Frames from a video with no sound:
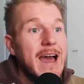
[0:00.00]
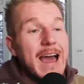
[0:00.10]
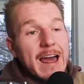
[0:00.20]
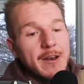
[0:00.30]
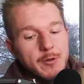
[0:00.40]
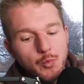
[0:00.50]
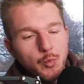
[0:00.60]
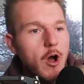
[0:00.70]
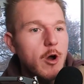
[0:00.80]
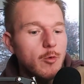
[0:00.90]
And
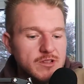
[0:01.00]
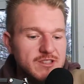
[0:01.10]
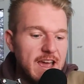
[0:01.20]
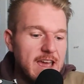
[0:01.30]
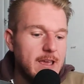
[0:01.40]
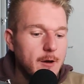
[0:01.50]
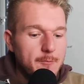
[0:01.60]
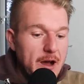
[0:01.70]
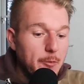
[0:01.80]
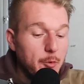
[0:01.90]
what I would say
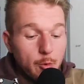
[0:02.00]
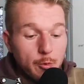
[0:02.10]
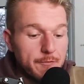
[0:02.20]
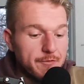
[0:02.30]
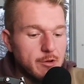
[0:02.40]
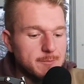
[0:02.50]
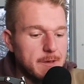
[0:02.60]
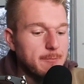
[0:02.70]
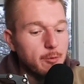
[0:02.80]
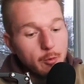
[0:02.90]
about all of those
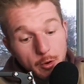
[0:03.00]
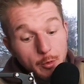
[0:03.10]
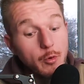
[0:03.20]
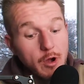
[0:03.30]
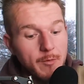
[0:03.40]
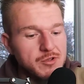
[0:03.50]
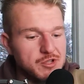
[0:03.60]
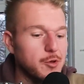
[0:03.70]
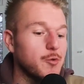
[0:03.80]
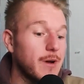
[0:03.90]
people who will come on
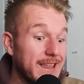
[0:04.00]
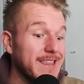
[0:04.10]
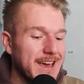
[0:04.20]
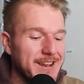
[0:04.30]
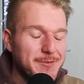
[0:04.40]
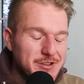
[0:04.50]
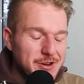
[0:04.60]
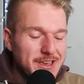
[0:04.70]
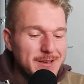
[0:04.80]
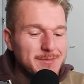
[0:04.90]
to at the end, which
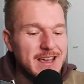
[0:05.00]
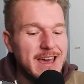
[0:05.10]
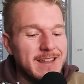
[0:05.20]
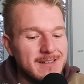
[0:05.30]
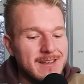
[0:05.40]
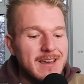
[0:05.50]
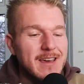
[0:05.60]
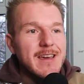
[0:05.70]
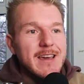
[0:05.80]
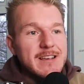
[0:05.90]
I keep saying,
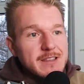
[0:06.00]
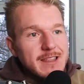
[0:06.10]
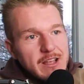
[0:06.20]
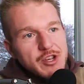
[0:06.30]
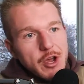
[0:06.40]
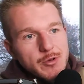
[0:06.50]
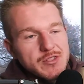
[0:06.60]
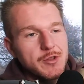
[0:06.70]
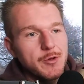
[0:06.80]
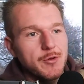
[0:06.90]
is that they
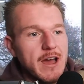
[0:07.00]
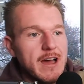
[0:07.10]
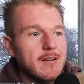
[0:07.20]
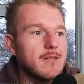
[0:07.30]
chose to do that.